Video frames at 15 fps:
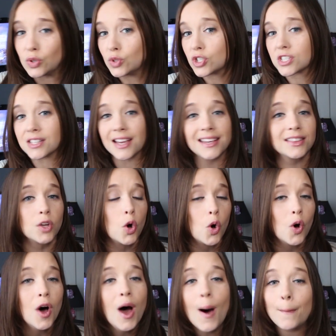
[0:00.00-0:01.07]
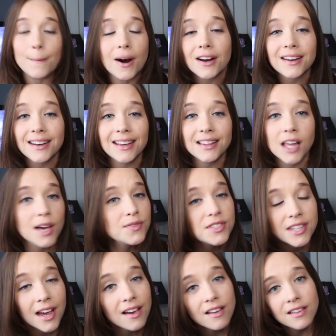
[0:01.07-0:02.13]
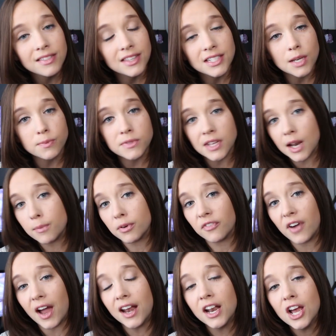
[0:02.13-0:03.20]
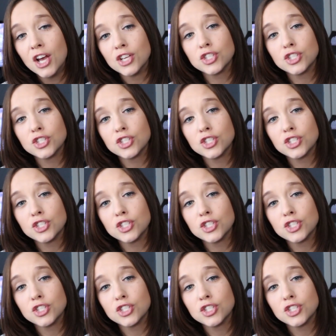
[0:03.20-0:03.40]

You just like the whole marketing lifestyle and the tips that I provide.